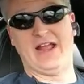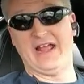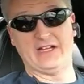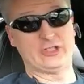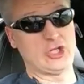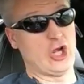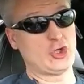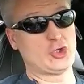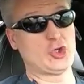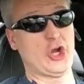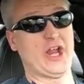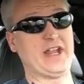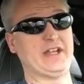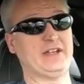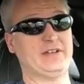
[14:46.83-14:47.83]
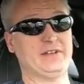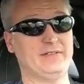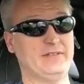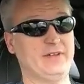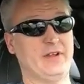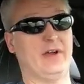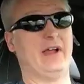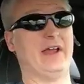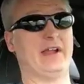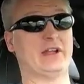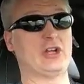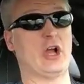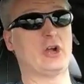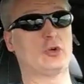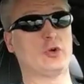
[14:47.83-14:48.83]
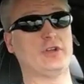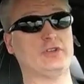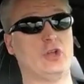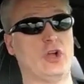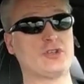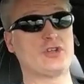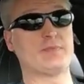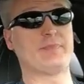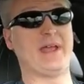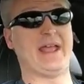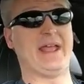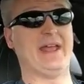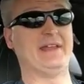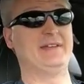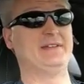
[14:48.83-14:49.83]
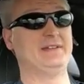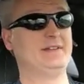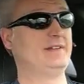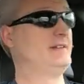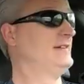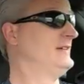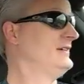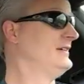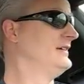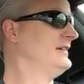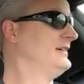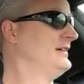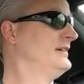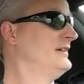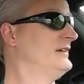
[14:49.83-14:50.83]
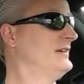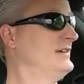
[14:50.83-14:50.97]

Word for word: 3.7. I had concrete. You know, I had a concrete launching pad.